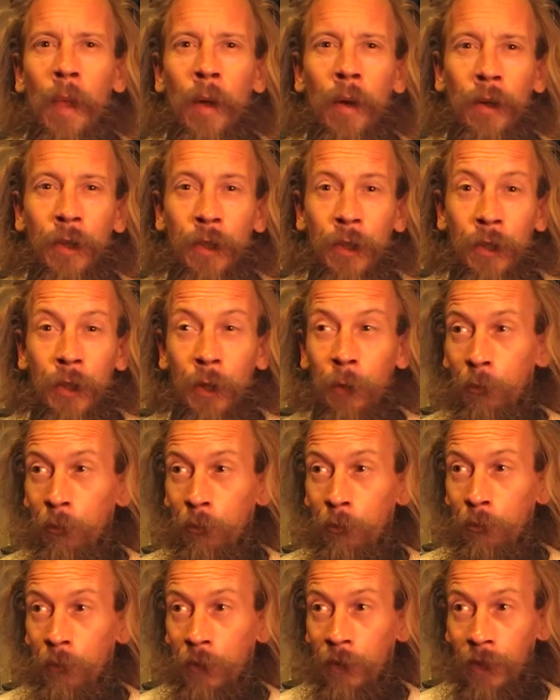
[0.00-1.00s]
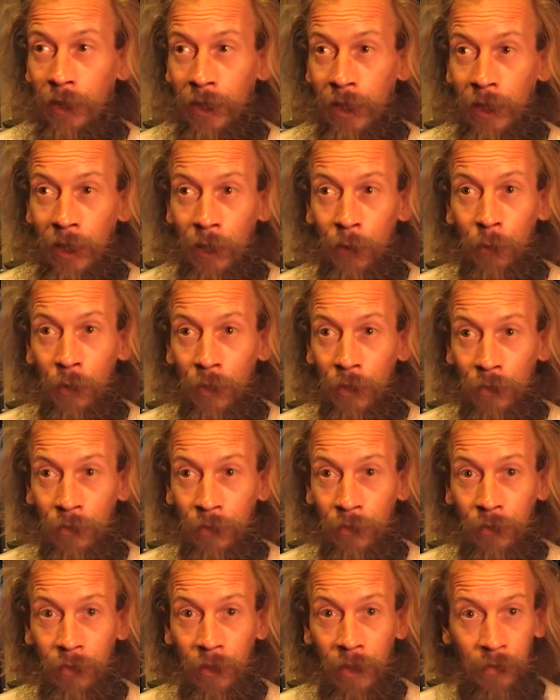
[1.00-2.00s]
And I don't particularly want to
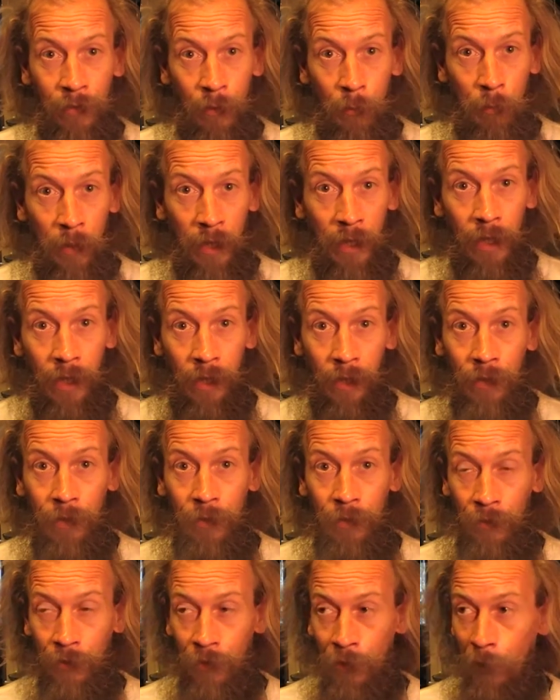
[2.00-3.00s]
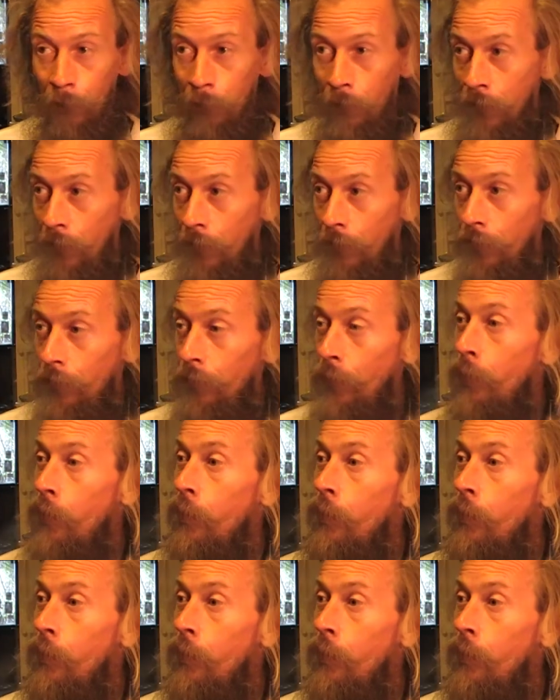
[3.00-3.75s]
disappear, you know, because